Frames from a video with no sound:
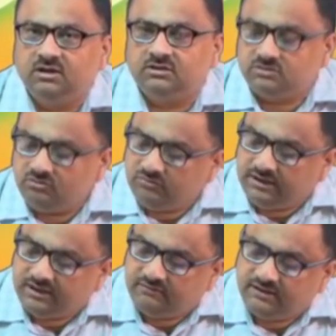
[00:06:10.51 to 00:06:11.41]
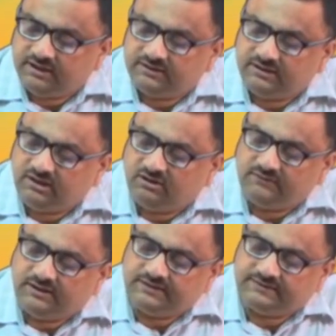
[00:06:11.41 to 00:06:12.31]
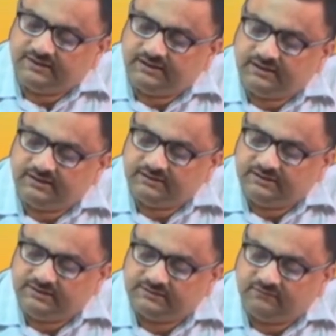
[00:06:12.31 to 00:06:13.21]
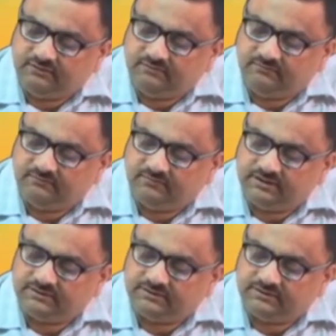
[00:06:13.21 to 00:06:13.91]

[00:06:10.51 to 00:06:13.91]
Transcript: So, we can think of, let us say this fluid,